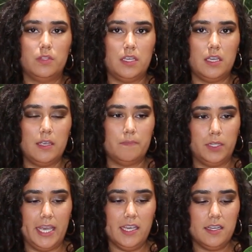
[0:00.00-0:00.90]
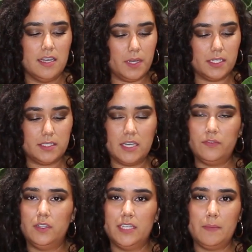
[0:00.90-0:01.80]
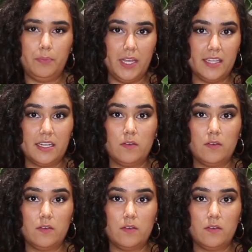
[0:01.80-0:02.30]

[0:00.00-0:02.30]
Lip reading: the plank. But definitely a plant